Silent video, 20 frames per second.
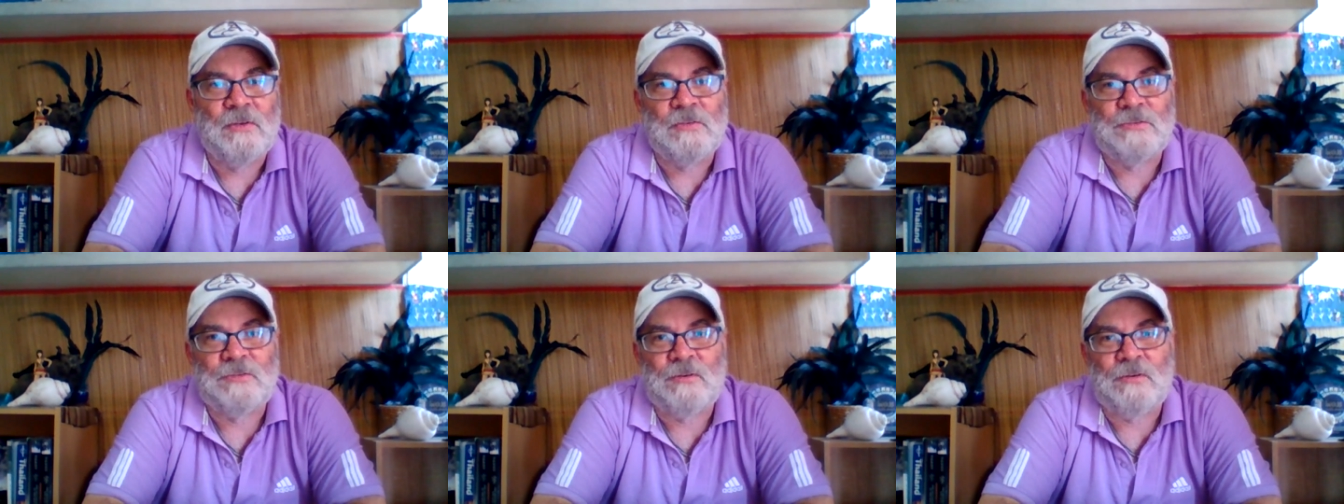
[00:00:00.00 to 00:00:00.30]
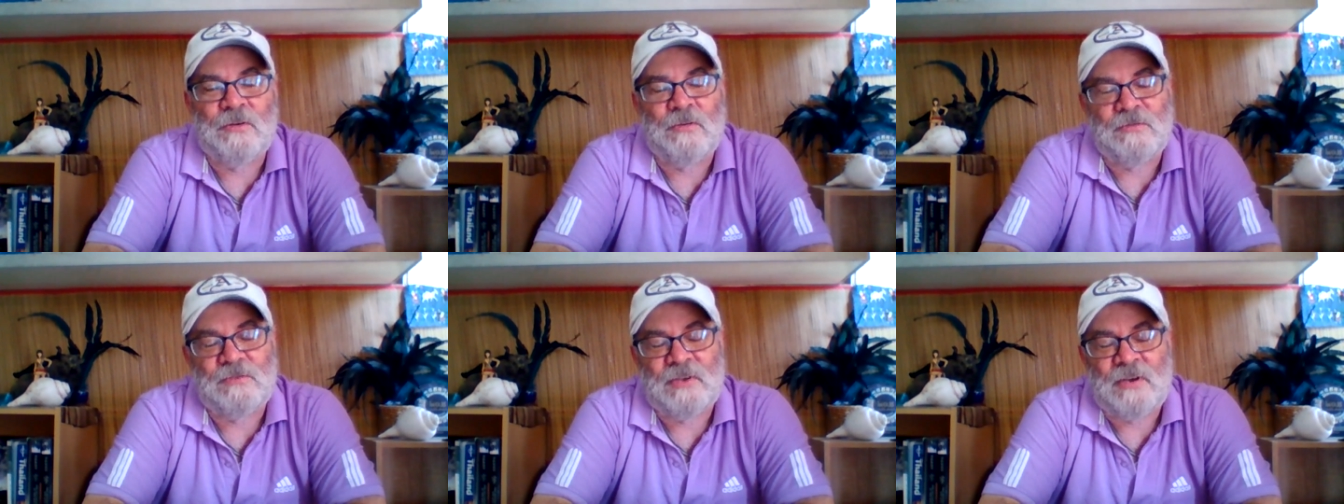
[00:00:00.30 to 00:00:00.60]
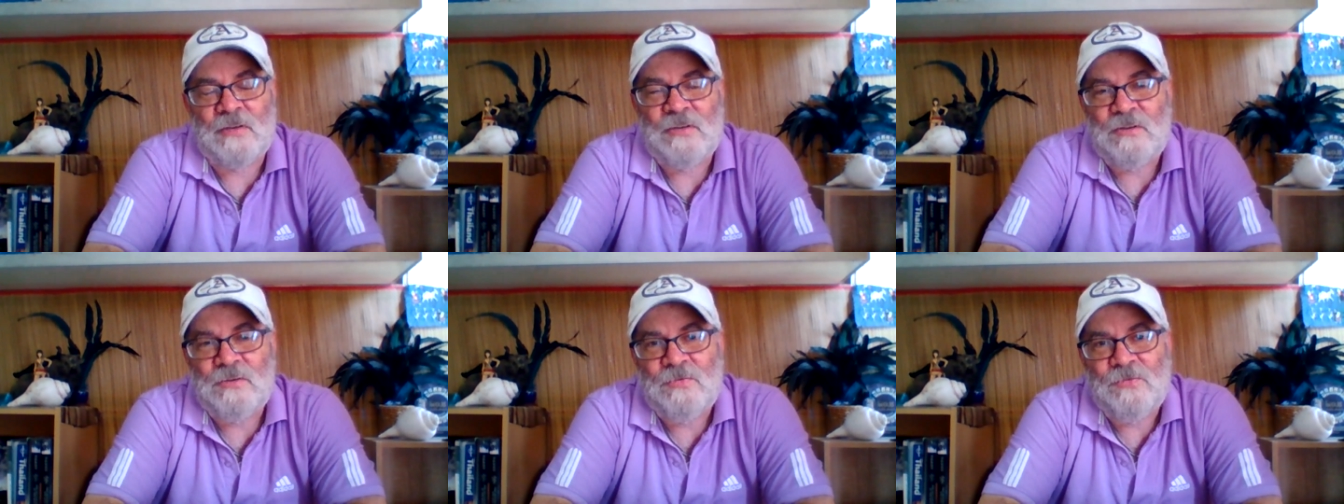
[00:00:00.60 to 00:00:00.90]
So
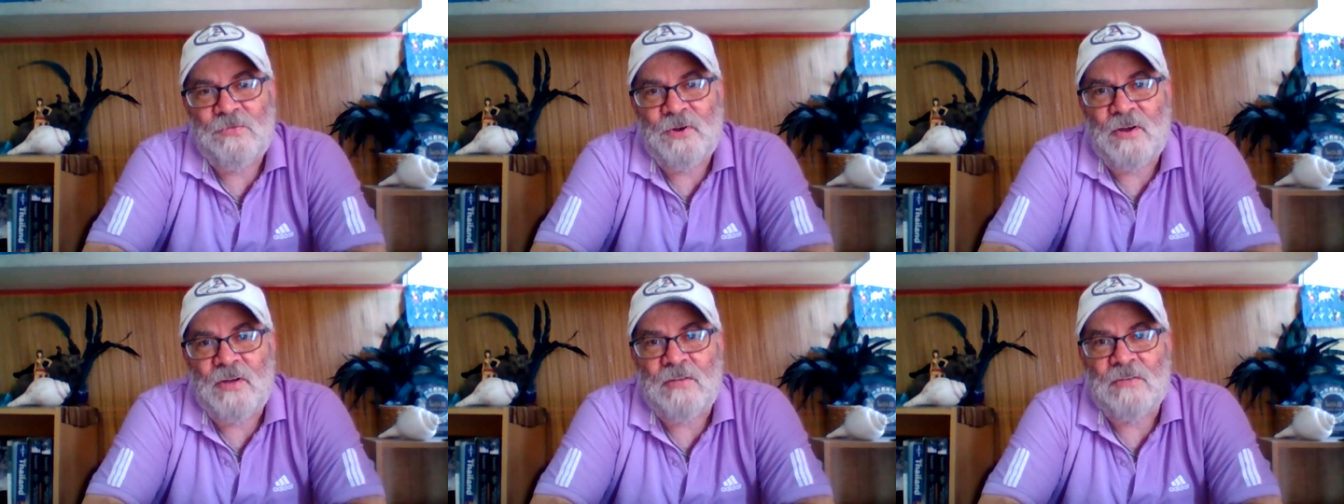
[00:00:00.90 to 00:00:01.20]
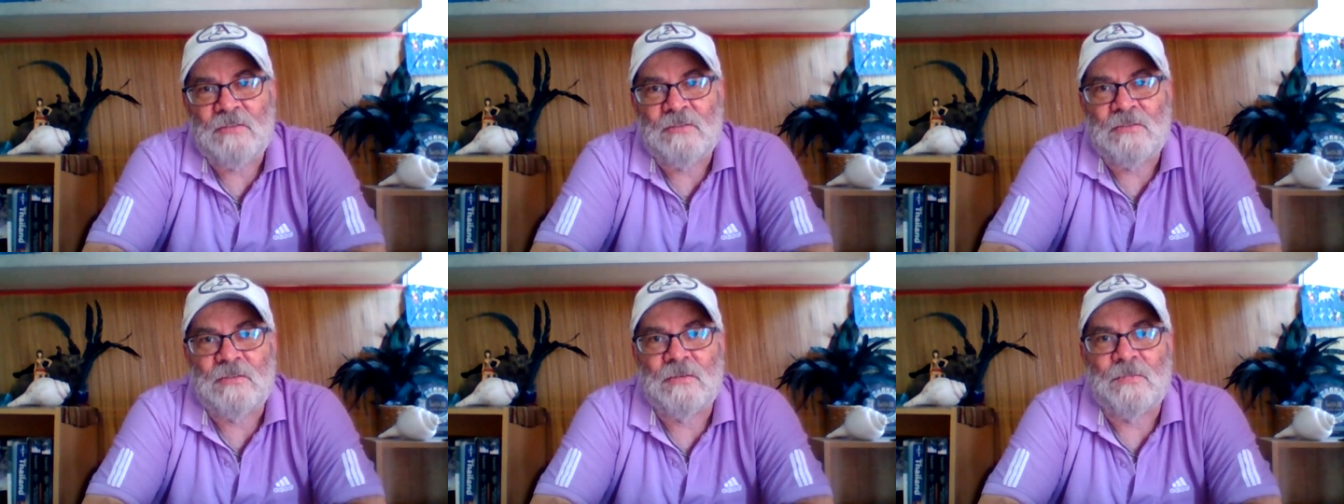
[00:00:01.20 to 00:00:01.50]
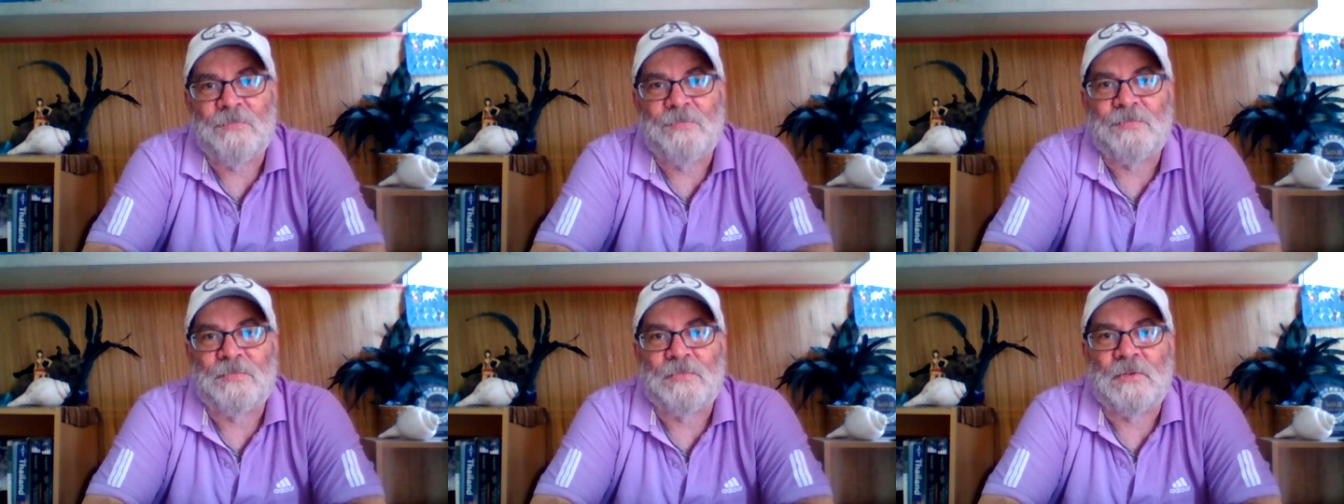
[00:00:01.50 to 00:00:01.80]
tell your friends,
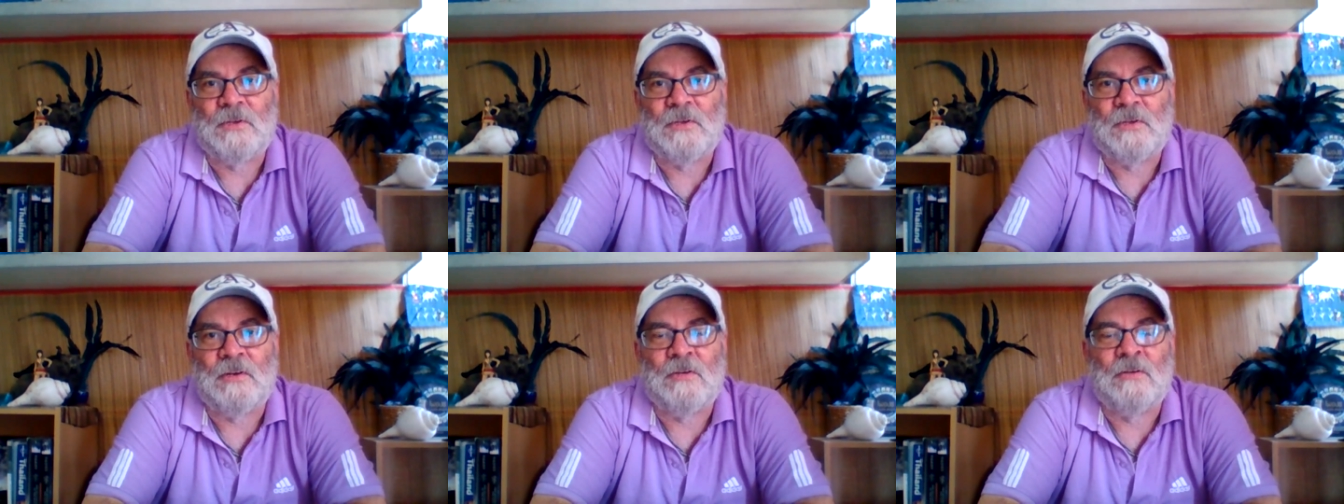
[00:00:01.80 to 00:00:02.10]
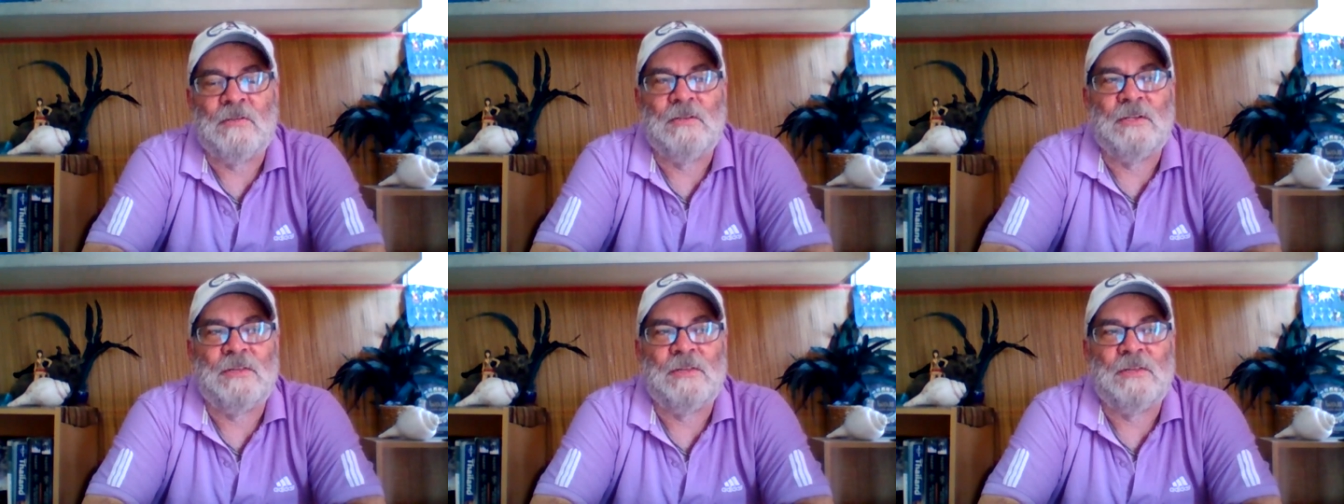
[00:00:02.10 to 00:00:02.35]
you know,